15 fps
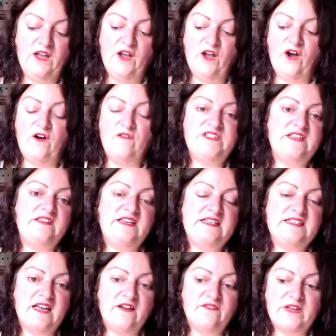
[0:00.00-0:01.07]
Obviously,
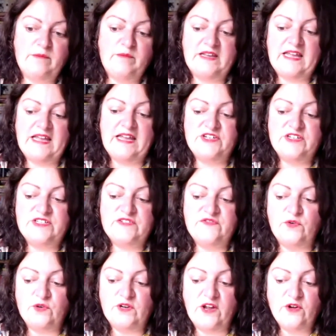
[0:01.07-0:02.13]
these have implications
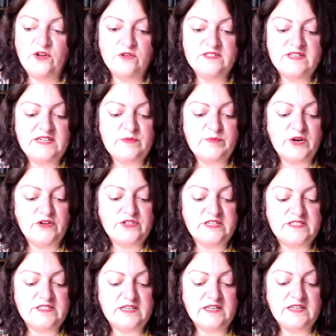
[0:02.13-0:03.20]
for local data
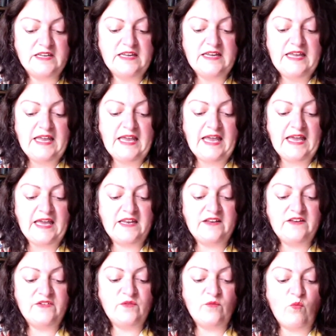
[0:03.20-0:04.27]
processing.
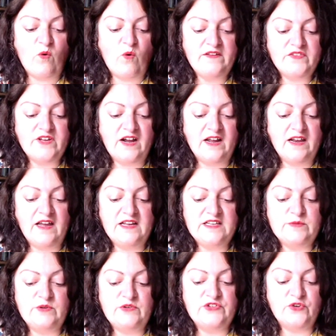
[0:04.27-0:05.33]
And one of the
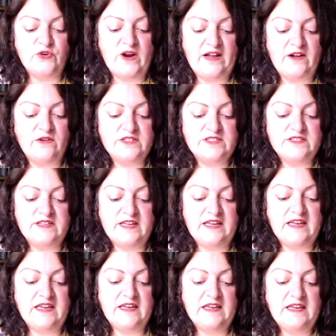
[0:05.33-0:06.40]
highlights we'll draw out
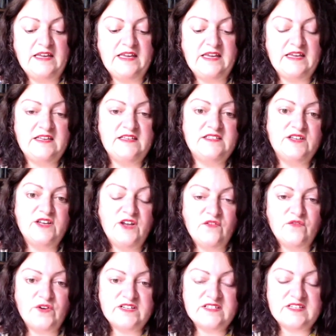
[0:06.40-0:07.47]
there is,
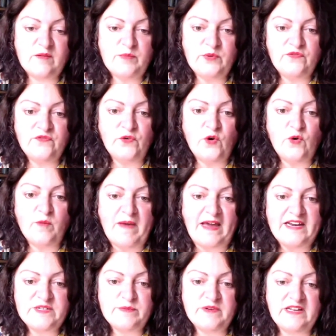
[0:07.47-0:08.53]
for example, for
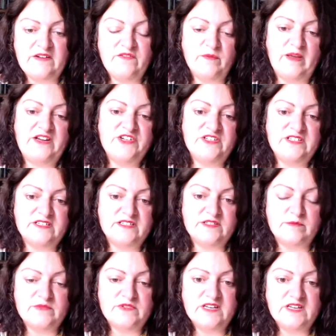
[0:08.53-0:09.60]
management information
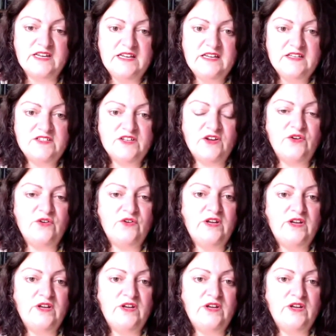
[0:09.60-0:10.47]
systems. So